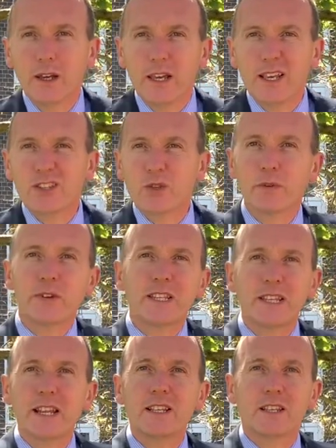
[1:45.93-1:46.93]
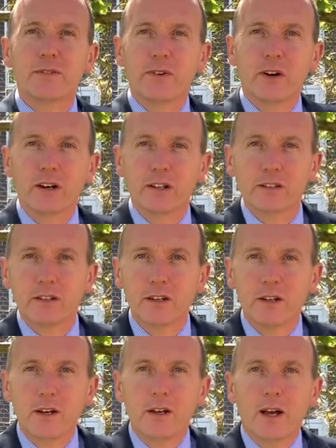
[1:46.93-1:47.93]
it sort of intensified
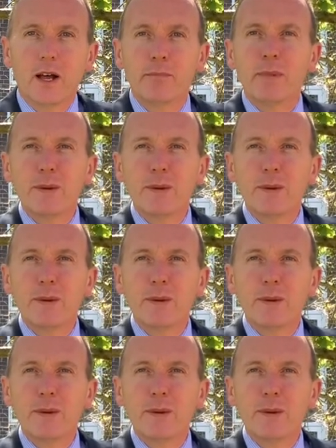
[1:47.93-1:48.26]
and